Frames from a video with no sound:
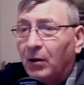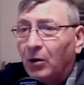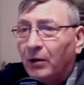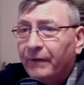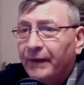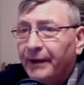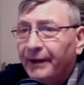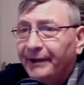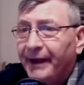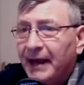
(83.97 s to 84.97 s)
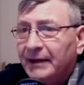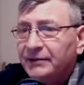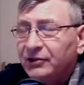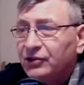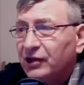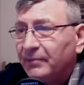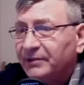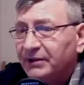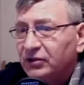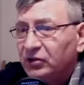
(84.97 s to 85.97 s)
on uh, Acts
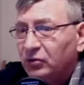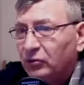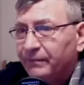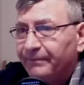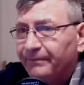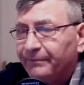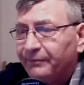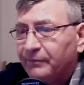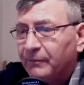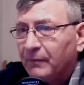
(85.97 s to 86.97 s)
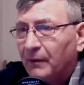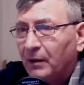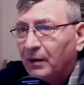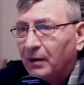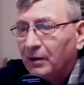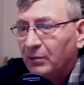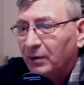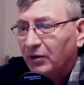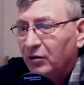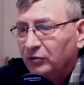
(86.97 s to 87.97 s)
chapter two.
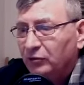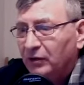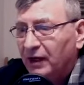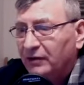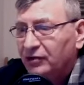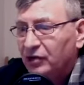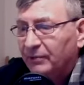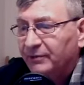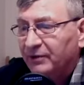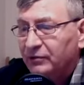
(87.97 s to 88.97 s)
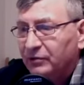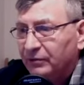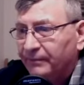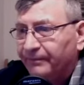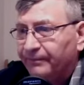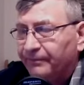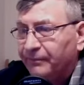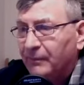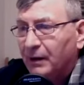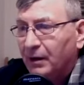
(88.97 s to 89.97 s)
We go to Acts chapter two.
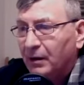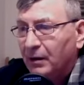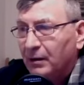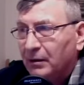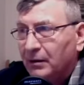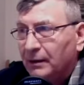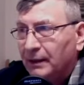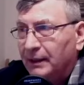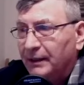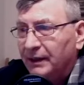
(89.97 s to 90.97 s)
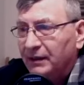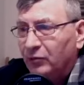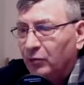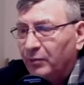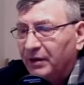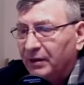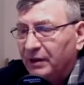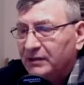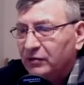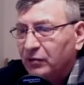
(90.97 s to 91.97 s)
And it will be,
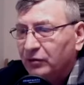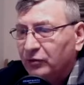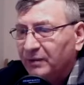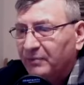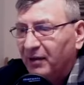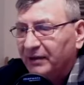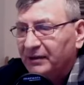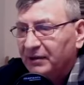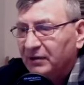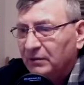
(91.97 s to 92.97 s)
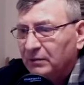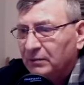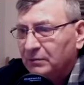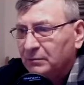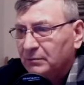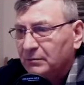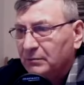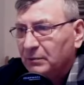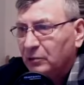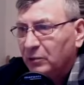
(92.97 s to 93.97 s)
it's going to be practical.
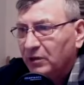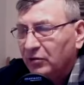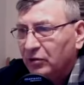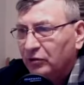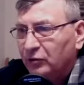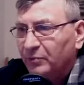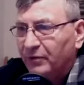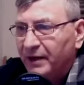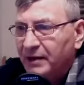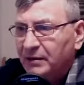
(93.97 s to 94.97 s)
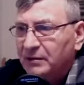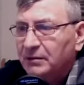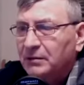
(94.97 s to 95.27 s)
We are going to pray.